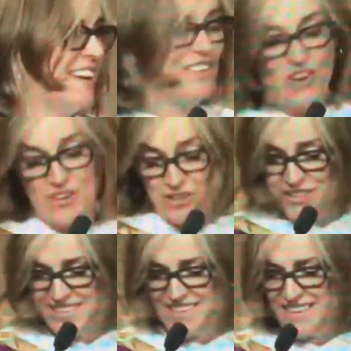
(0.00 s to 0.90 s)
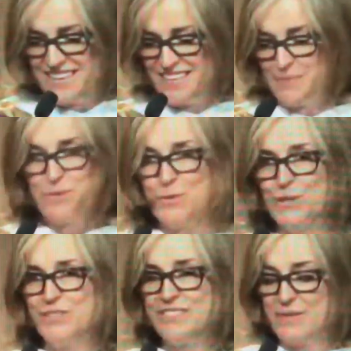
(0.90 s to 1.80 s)
an honor. I'm
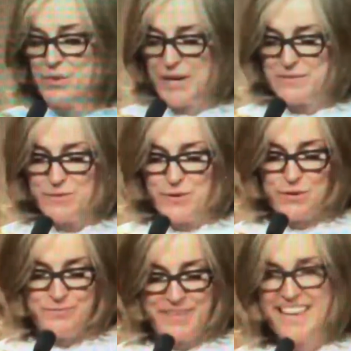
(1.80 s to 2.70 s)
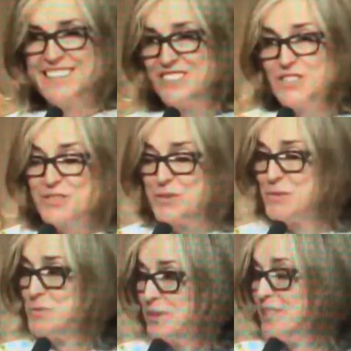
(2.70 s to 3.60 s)
thrilled, I'm grateful, and it's also
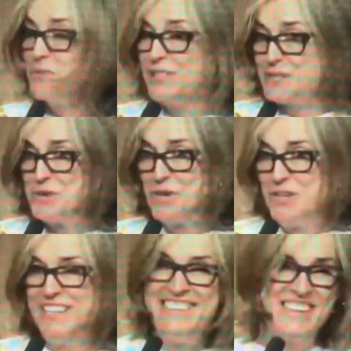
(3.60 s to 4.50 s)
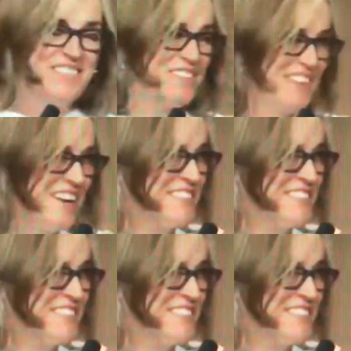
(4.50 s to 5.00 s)
really, really cool. If you ever have the